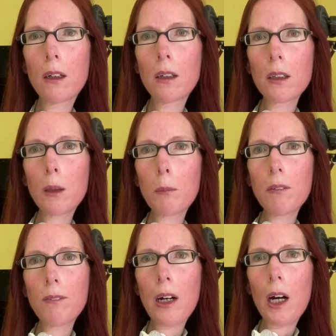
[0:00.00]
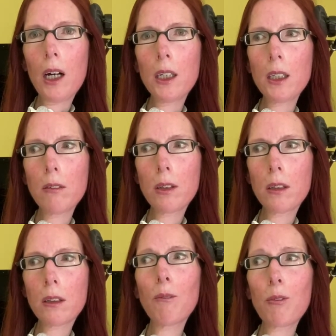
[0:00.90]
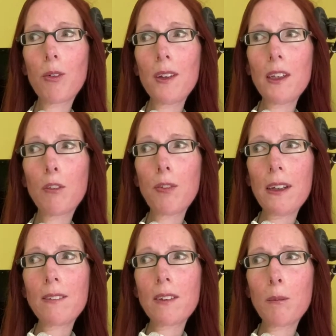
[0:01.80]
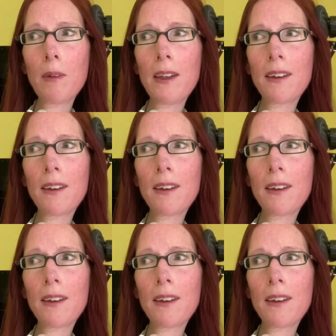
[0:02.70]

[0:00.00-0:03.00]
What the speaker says: Number 5 really affected me.